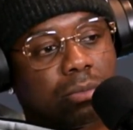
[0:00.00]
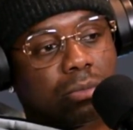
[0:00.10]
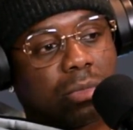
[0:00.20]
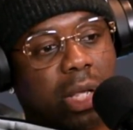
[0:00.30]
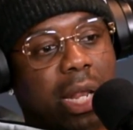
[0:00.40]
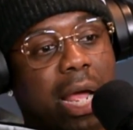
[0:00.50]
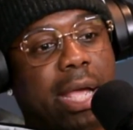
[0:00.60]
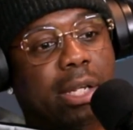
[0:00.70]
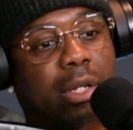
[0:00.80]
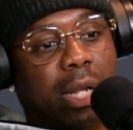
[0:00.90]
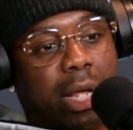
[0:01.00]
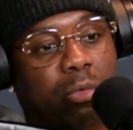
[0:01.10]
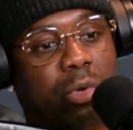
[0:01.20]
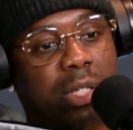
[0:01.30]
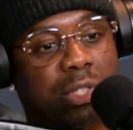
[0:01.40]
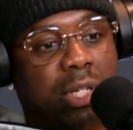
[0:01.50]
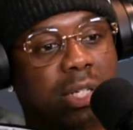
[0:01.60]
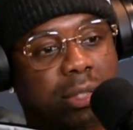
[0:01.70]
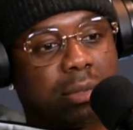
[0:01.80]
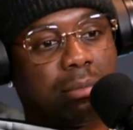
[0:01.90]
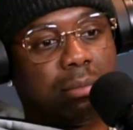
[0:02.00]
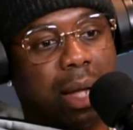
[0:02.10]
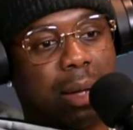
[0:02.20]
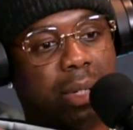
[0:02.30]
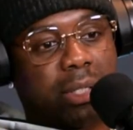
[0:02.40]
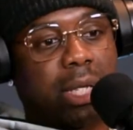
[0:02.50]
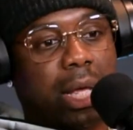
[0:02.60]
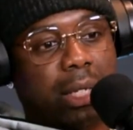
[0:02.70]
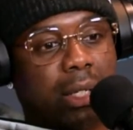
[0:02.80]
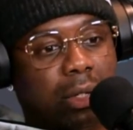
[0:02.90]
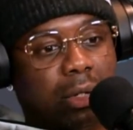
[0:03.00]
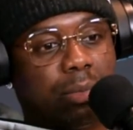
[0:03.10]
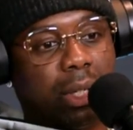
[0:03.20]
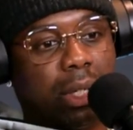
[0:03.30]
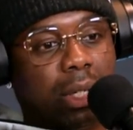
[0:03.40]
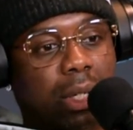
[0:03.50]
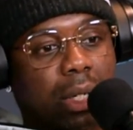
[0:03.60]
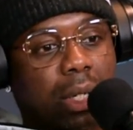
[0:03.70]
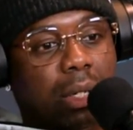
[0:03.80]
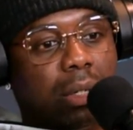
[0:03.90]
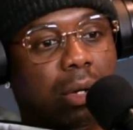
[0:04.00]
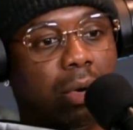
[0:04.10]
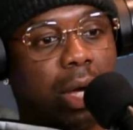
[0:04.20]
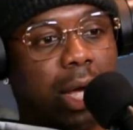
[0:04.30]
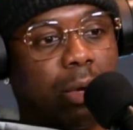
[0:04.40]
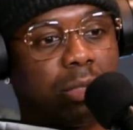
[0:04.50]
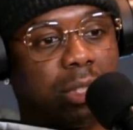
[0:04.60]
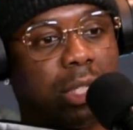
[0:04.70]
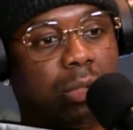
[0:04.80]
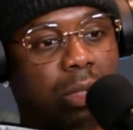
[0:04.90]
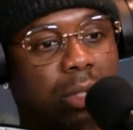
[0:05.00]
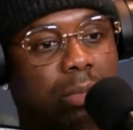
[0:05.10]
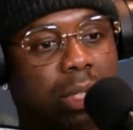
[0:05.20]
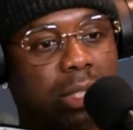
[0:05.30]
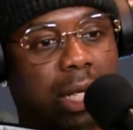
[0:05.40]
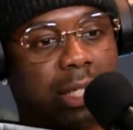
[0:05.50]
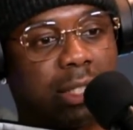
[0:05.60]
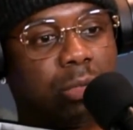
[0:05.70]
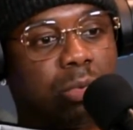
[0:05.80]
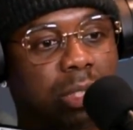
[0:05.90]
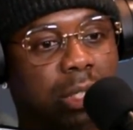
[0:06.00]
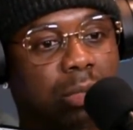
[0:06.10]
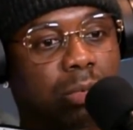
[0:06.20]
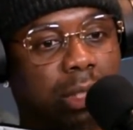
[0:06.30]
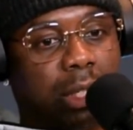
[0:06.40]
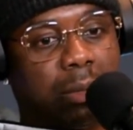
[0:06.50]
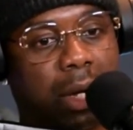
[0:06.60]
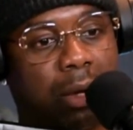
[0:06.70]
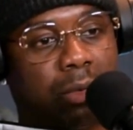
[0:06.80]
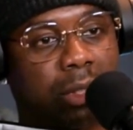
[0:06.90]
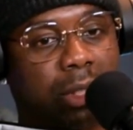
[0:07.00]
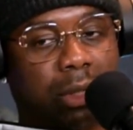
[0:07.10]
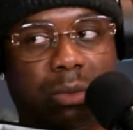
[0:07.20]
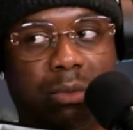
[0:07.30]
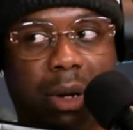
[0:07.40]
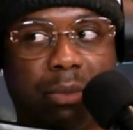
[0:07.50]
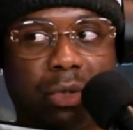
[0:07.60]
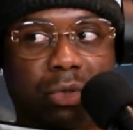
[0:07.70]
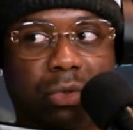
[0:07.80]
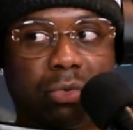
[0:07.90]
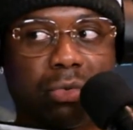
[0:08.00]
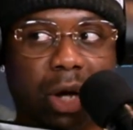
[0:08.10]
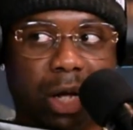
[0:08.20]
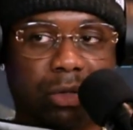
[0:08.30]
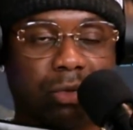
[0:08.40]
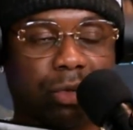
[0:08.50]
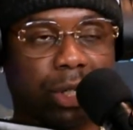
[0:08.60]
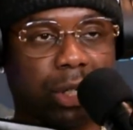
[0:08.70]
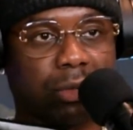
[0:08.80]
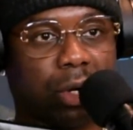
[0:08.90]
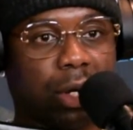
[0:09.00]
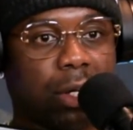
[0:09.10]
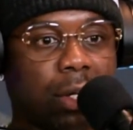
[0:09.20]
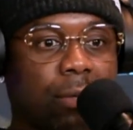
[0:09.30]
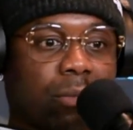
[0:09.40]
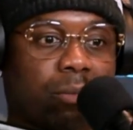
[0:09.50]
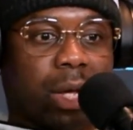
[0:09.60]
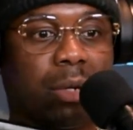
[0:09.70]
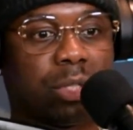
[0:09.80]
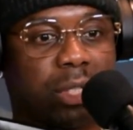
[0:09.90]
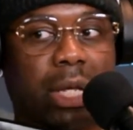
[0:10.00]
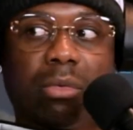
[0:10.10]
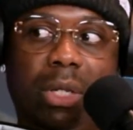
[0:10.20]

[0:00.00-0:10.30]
And I had to like readjust my mentality a little bit on how I was dealing with them, because I still was dealing with them how I was dealing with my middle school, high school kids, right? Made a mistake with that.